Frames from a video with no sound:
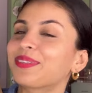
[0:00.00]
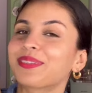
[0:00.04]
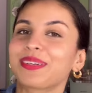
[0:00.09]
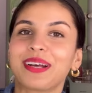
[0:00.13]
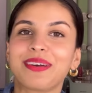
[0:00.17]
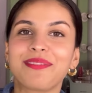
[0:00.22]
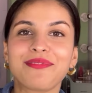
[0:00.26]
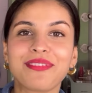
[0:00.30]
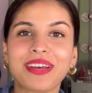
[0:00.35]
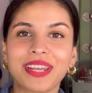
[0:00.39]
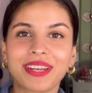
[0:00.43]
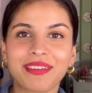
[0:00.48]
so
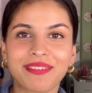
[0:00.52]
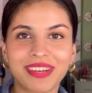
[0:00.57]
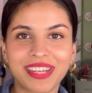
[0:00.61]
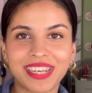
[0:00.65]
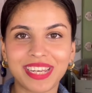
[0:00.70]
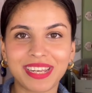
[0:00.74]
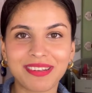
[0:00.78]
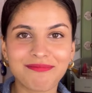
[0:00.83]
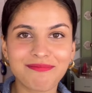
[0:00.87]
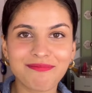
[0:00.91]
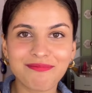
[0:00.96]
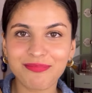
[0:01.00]
I'm very very
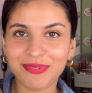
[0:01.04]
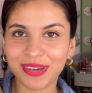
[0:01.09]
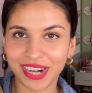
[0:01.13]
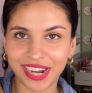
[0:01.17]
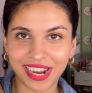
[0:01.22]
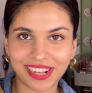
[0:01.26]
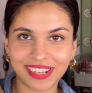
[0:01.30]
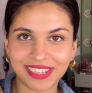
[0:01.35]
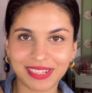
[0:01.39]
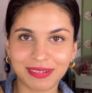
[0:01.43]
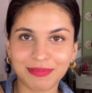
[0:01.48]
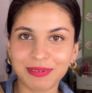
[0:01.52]

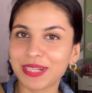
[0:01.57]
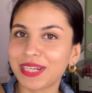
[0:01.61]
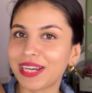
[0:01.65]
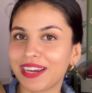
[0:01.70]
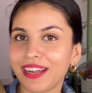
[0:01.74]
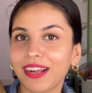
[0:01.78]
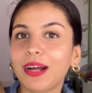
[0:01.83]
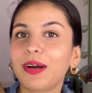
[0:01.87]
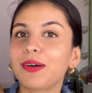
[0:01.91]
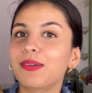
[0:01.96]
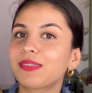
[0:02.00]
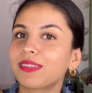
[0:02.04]
impressed. Mujhe
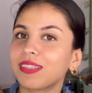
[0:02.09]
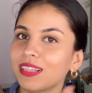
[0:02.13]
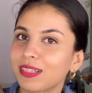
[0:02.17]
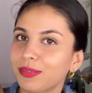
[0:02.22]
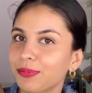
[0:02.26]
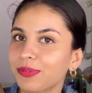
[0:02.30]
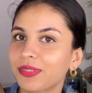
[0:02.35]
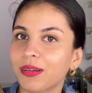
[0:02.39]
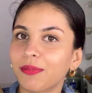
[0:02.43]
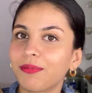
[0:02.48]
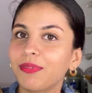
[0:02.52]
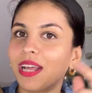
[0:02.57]
laga usne
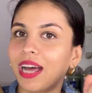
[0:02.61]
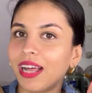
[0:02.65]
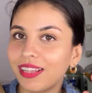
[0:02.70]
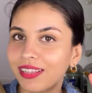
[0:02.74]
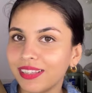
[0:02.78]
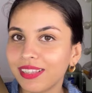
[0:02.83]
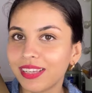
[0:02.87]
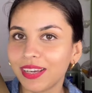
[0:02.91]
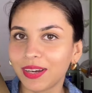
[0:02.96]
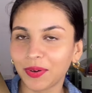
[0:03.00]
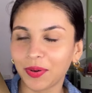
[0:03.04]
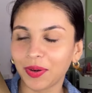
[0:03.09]
isme sab dal
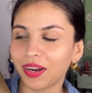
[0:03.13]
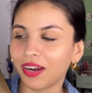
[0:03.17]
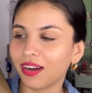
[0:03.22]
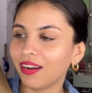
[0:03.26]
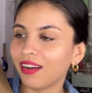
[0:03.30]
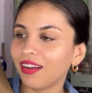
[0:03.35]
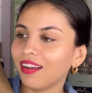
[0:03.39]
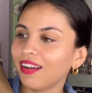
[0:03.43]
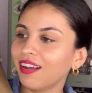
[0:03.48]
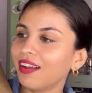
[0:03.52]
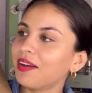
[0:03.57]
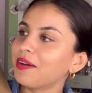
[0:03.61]
diya hoga,
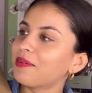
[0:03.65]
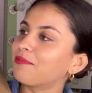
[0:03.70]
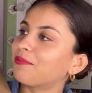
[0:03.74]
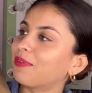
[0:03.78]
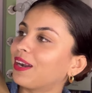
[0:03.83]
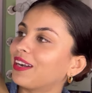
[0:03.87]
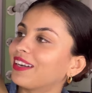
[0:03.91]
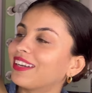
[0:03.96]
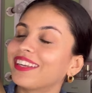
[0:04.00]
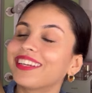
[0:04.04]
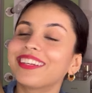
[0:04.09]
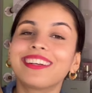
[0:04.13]

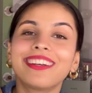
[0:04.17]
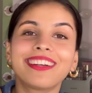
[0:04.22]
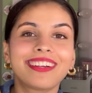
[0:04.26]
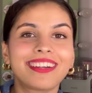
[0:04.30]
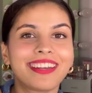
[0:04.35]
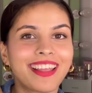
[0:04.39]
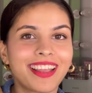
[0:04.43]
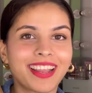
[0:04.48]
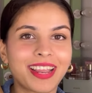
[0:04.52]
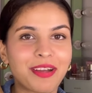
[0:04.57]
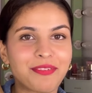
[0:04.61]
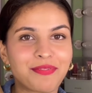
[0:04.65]
but he did
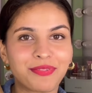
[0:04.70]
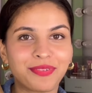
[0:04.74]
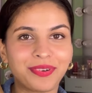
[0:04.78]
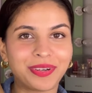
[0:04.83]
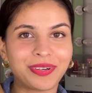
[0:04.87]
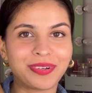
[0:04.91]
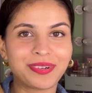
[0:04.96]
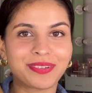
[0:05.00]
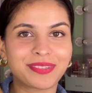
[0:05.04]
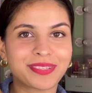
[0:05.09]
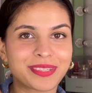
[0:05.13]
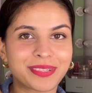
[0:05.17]
take
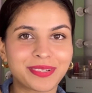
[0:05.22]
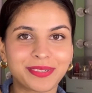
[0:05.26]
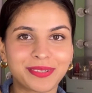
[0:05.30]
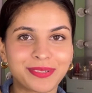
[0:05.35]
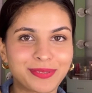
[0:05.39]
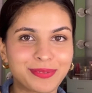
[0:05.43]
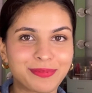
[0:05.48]
effort, so